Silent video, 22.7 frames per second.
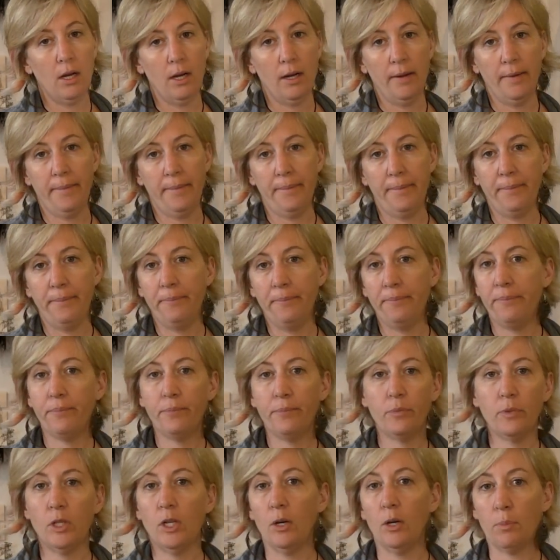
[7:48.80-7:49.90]
um,
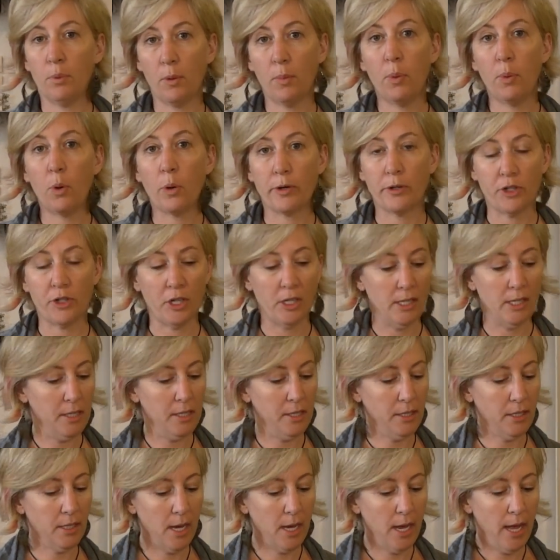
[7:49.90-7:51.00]
you know,
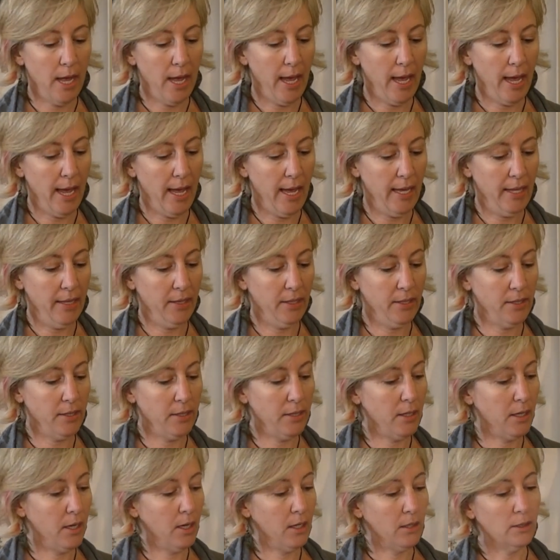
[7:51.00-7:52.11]
proportions, and
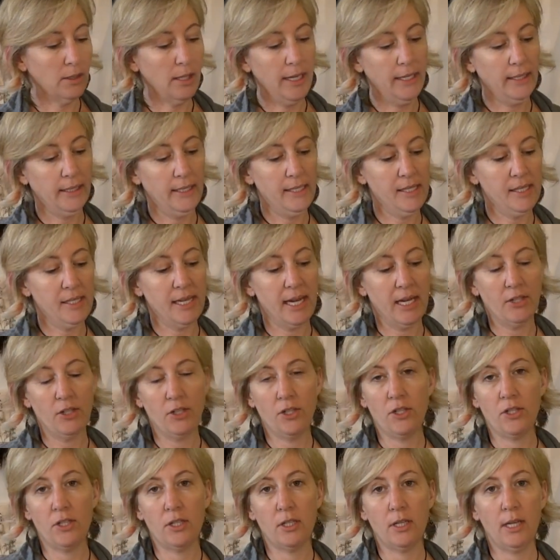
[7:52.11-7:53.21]
lightly
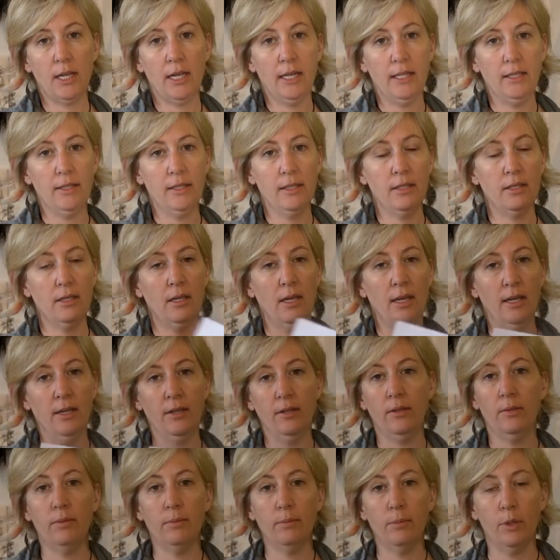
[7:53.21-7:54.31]
sketched in,
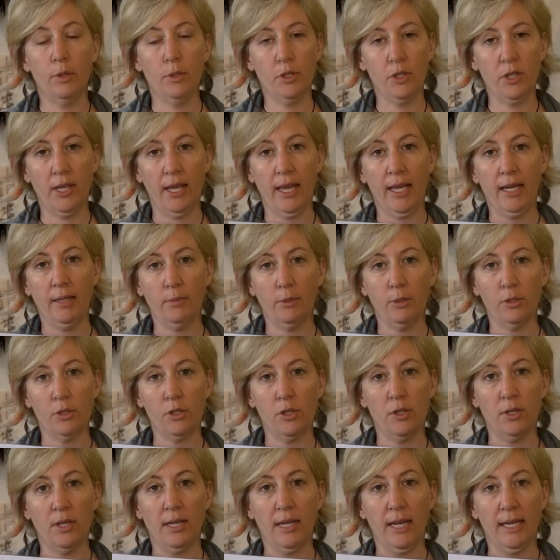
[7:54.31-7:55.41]
in most of the animals
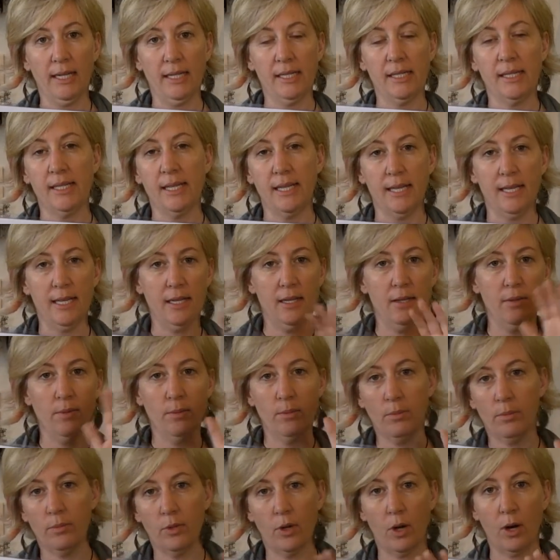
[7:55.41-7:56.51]
you can kind of see
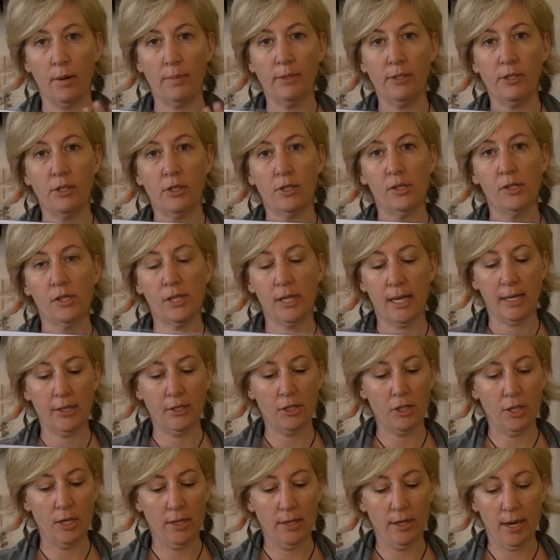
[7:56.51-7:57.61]
the armature
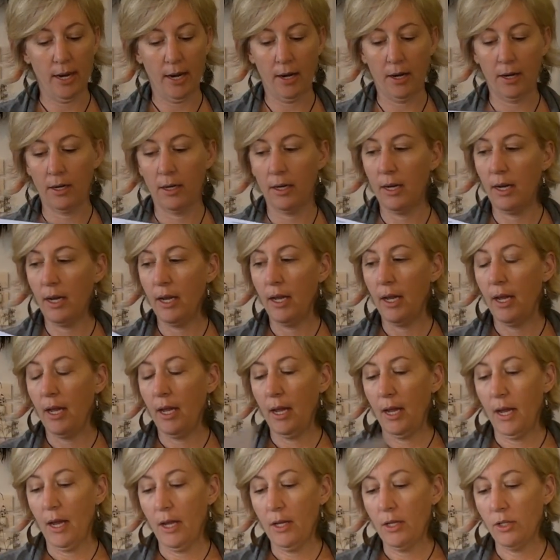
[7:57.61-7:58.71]
sketched in there.
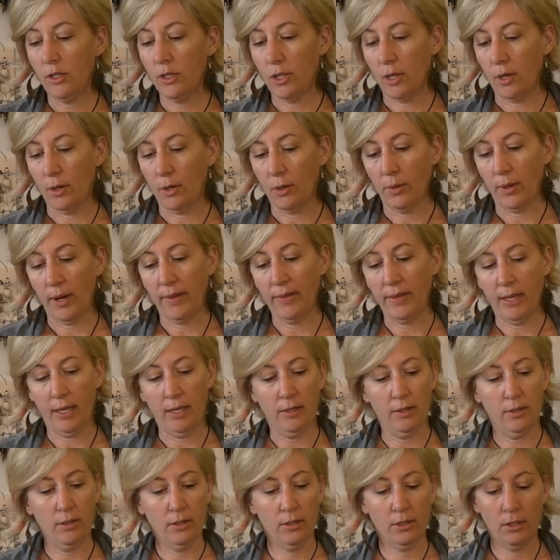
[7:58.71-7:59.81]
So, and then
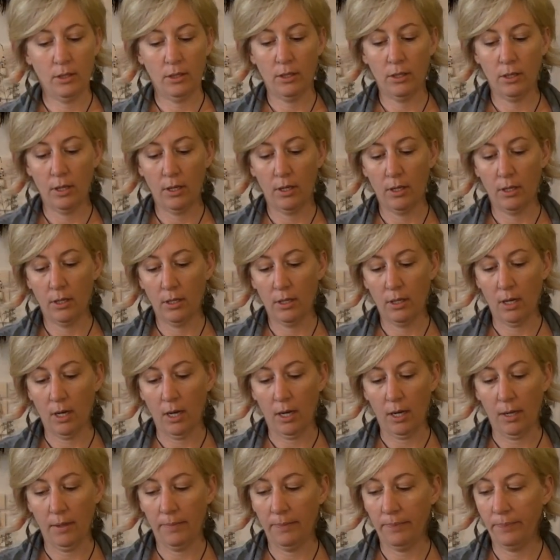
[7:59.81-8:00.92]
um,
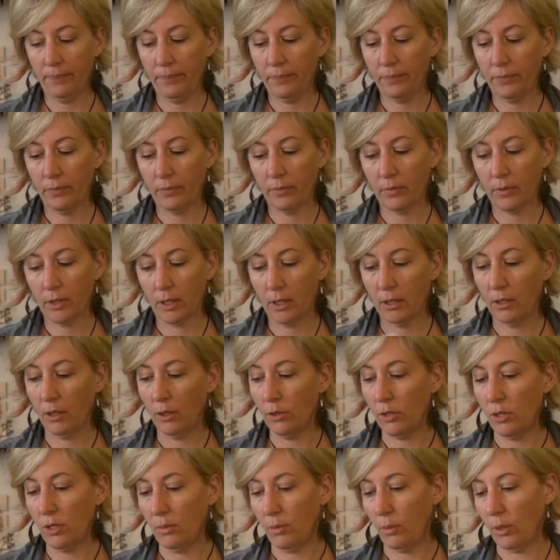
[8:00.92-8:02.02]
it
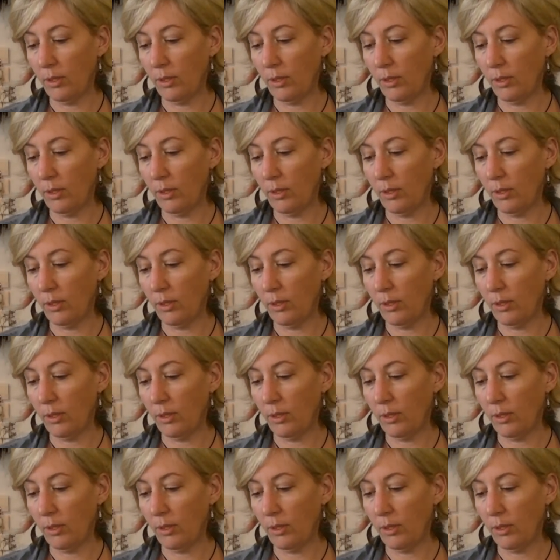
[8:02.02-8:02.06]
goes into